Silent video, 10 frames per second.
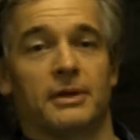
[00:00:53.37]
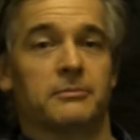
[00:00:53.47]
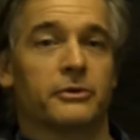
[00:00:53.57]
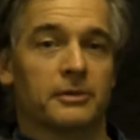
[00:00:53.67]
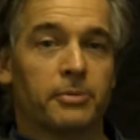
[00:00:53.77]

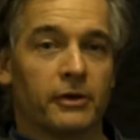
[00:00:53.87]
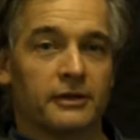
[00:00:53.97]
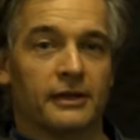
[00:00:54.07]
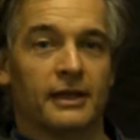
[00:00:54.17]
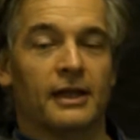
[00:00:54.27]
And more
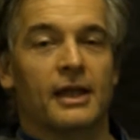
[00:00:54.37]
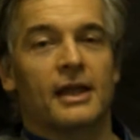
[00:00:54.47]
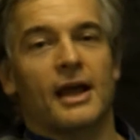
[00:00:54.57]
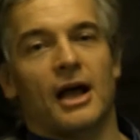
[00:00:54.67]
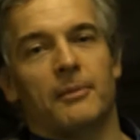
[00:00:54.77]
importantly,
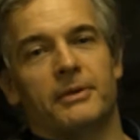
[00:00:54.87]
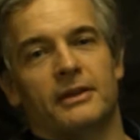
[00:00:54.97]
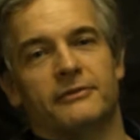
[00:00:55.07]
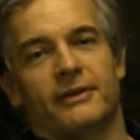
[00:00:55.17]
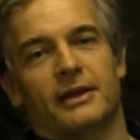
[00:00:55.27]
I'll be
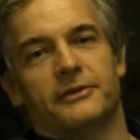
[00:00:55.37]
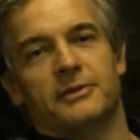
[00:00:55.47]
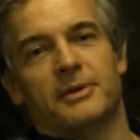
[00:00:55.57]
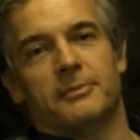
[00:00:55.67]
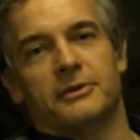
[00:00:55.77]
the
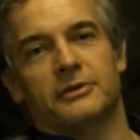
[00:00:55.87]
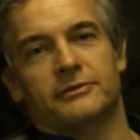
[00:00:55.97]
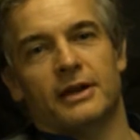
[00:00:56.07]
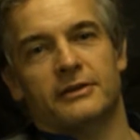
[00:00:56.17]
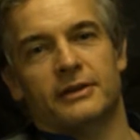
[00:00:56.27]
faculty member
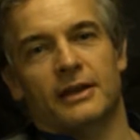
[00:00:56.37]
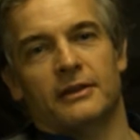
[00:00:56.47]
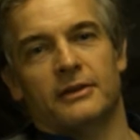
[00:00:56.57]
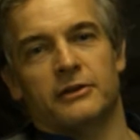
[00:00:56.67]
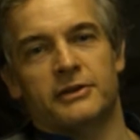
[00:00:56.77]

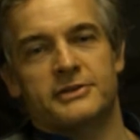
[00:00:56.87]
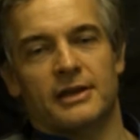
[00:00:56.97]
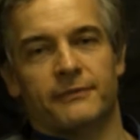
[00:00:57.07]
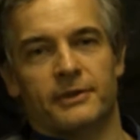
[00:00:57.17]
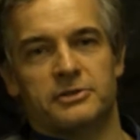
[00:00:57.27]
directing the Greece
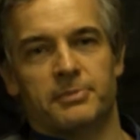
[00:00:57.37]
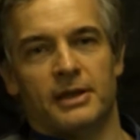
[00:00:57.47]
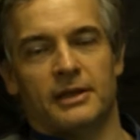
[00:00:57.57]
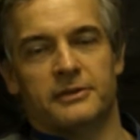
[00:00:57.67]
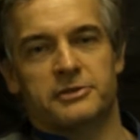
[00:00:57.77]

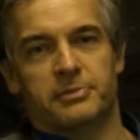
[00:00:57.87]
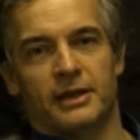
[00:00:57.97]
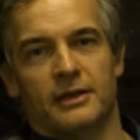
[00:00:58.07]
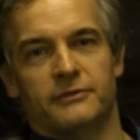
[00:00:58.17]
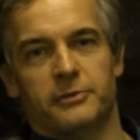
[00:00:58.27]
FSP in the
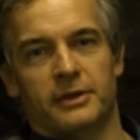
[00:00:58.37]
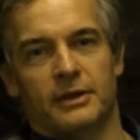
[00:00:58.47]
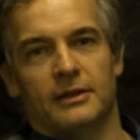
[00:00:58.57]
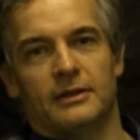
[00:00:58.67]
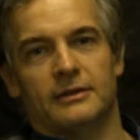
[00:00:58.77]
spring of
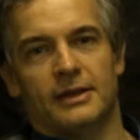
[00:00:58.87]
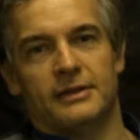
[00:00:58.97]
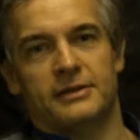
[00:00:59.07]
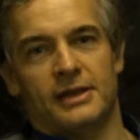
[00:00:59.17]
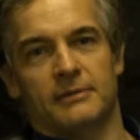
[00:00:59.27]

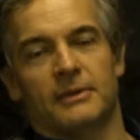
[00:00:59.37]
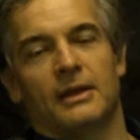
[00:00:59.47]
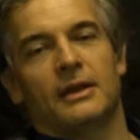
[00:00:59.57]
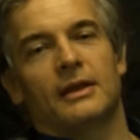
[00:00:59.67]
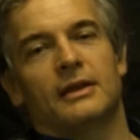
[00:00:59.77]
2019.
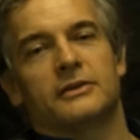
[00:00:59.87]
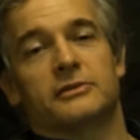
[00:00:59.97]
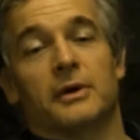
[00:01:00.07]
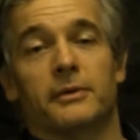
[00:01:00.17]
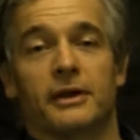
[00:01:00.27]

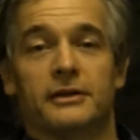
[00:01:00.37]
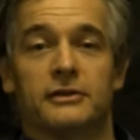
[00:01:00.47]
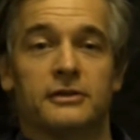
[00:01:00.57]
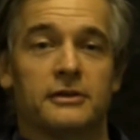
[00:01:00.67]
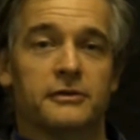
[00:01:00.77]
So what we're going to
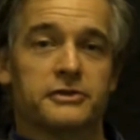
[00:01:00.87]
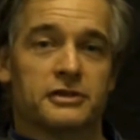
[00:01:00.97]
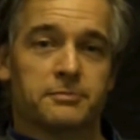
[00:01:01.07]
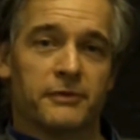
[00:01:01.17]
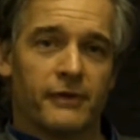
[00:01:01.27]
do is
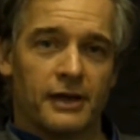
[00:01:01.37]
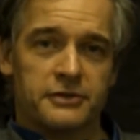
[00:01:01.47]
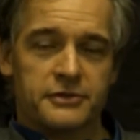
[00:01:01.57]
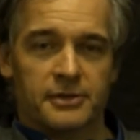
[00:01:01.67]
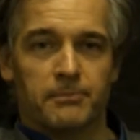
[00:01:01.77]
just provide
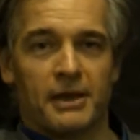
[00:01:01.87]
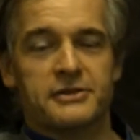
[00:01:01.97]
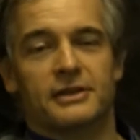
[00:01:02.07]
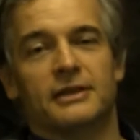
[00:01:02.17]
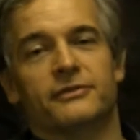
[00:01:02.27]
you some
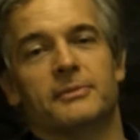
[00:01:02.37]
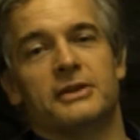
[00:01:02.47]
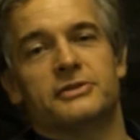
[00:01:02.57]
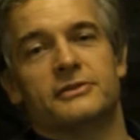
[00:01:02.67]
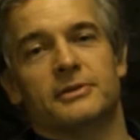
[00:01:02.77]
basic
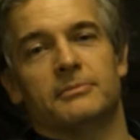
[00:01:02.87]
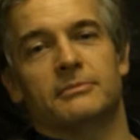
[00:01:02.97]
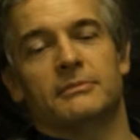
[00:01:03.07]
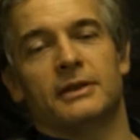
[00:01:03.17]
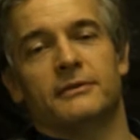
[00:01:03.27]
information,
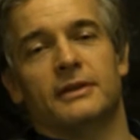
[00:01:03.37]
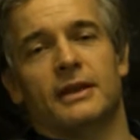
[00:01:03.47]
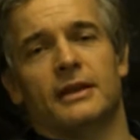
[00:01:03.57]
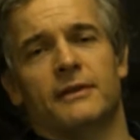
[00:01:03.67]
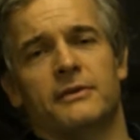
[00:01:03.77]
that give